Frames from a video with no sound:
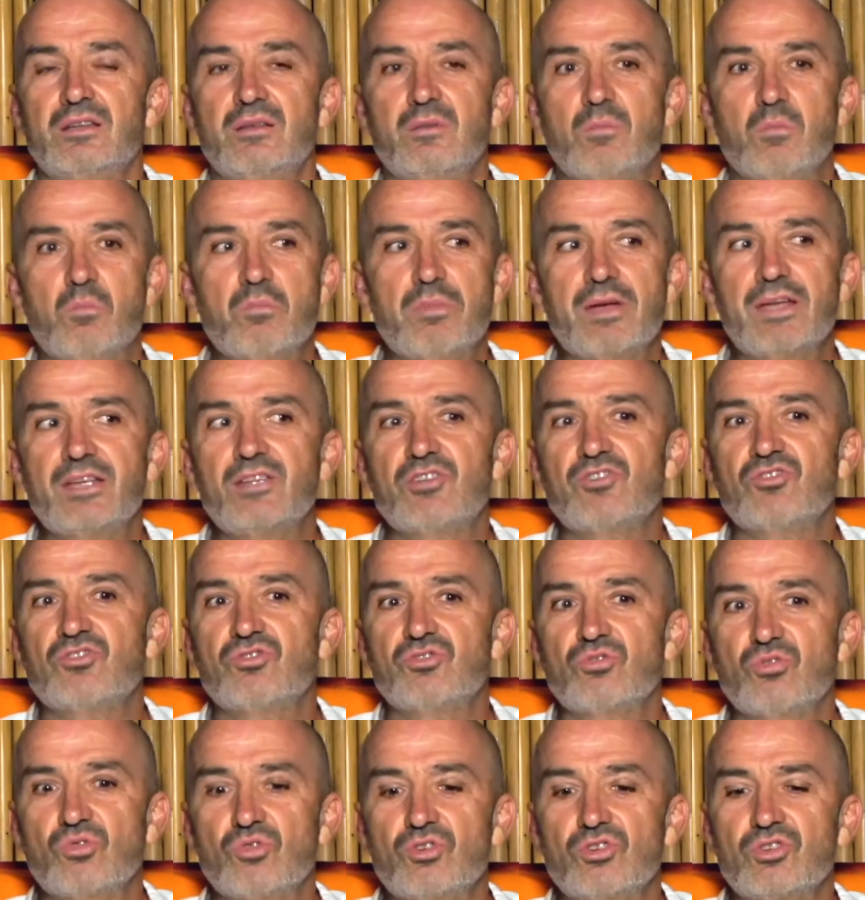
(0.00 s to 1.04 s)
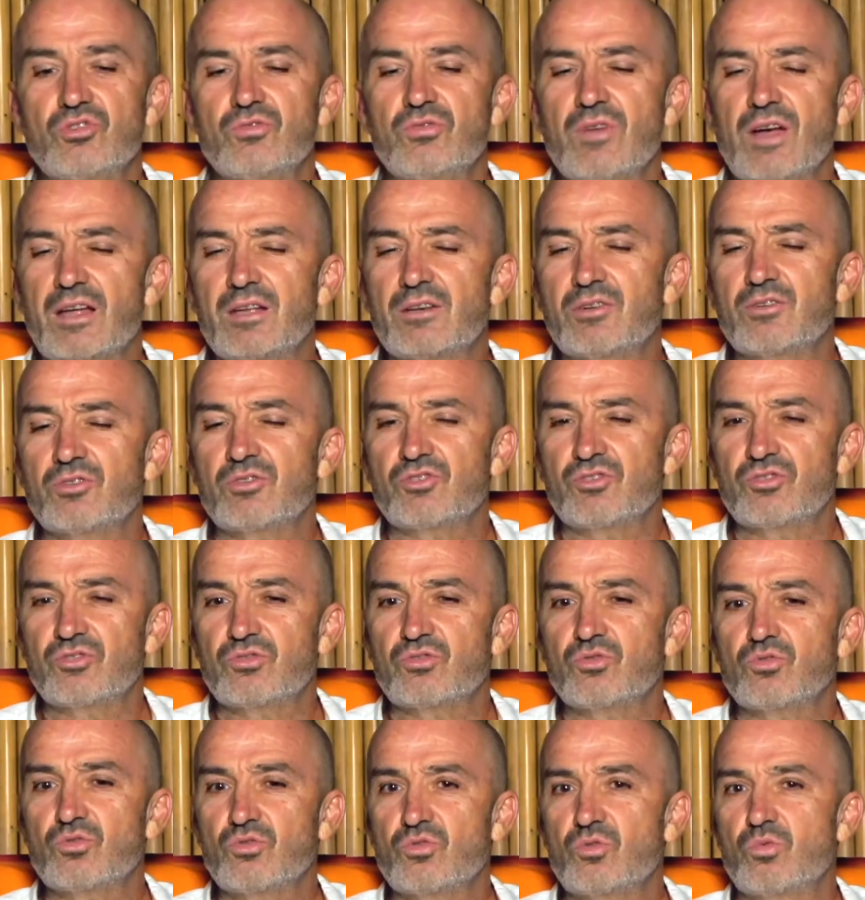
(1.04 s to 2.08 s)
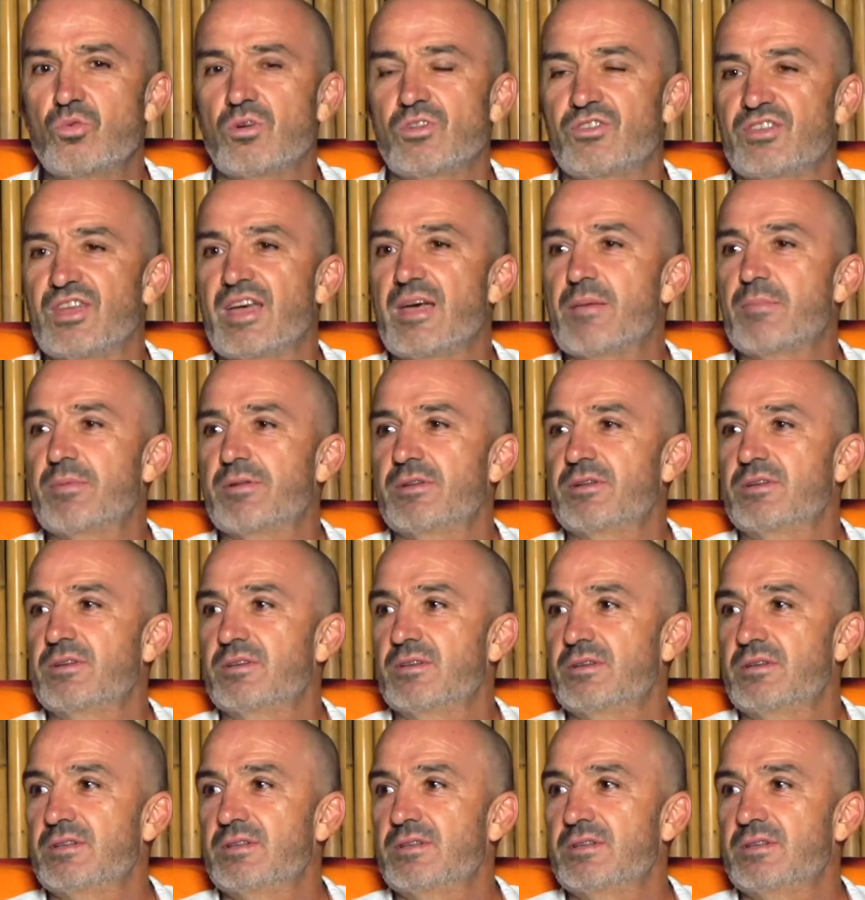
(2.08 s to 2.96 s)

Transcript: make sure you've understood what's happened.